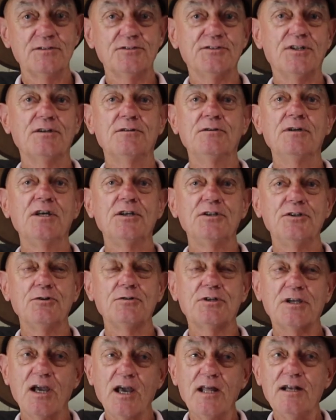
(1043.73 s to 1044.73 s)
So
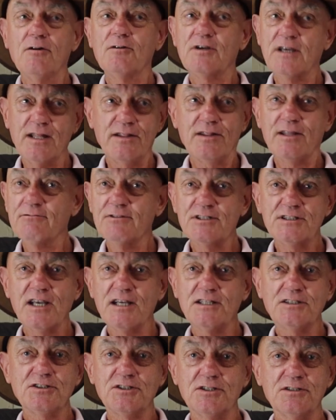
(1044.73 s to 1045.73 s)
you cannot get their
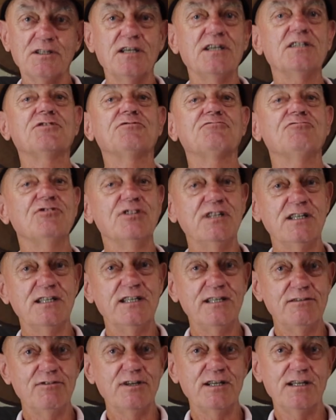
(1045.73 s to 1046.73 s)
attention. It's
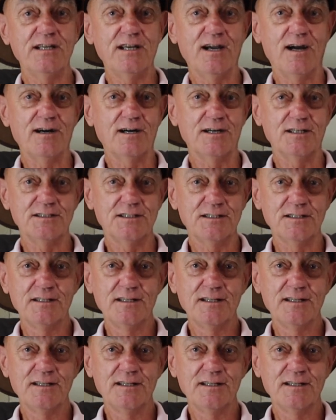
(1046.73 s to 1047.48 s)
really hard.